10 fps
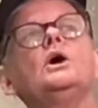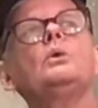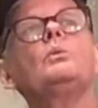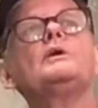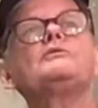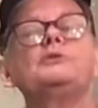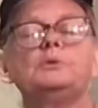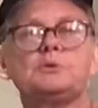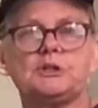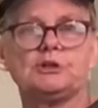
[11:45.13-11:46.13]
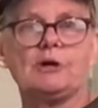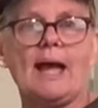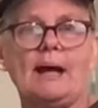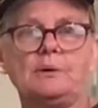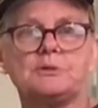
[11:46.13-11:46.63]
with foods in your
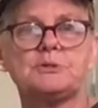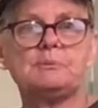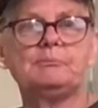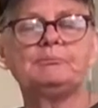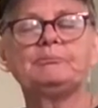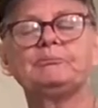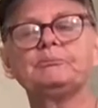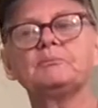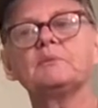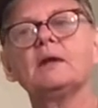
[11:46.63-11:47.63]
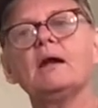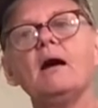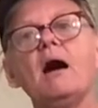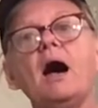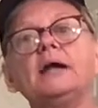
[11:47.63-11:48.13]
house.
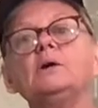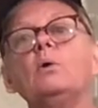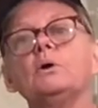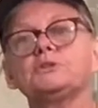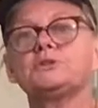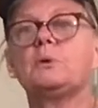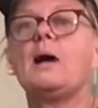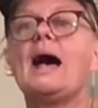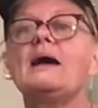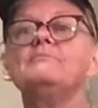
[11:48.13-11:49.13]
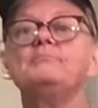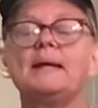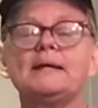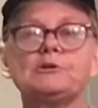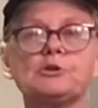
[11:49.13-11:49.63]
I also have
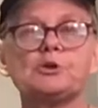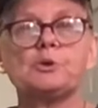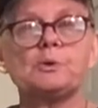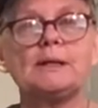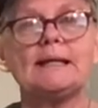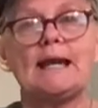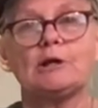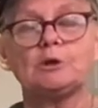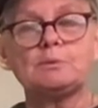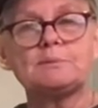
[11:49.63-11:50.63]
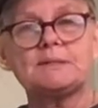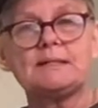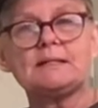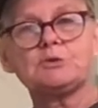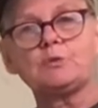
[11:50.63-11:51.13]
Baker Creek Heirloom
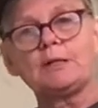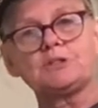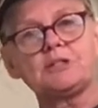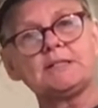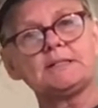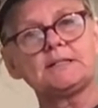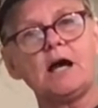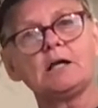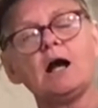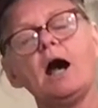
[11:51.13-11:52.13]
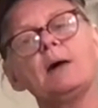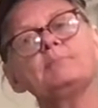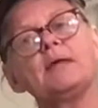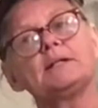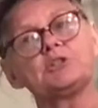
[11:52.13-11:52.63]
Seeds, rareseeds.com,
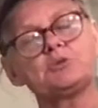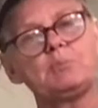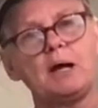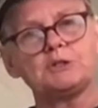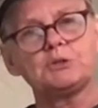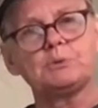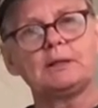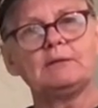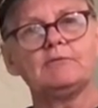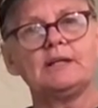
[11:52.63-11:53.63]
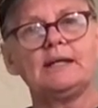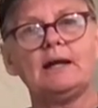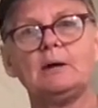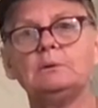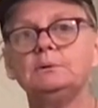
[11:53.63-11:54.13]
that is sponsoring a
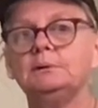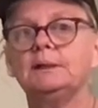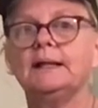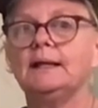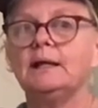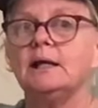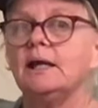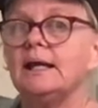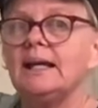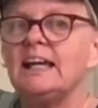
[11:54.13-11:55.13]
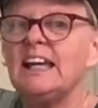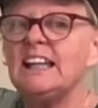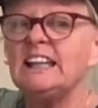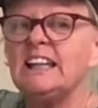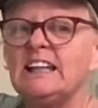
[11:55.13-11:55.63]
video.
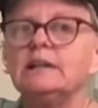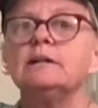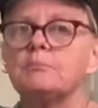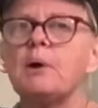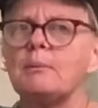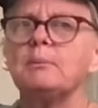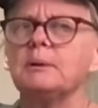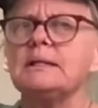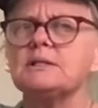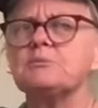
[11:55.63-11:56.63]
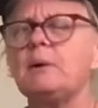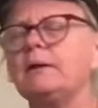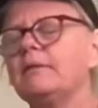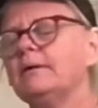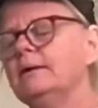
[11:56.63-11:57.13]
Hint, hint, probably this month.
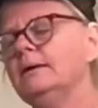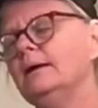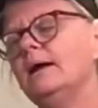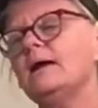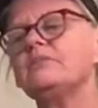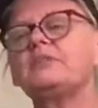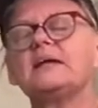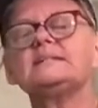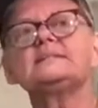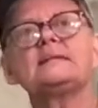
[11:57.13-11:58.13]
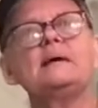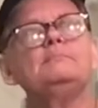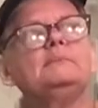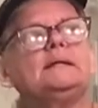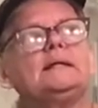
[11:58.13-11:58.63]
They sent
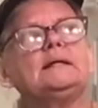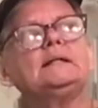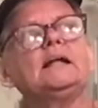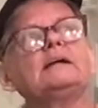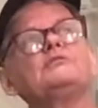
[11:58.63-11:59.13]
me like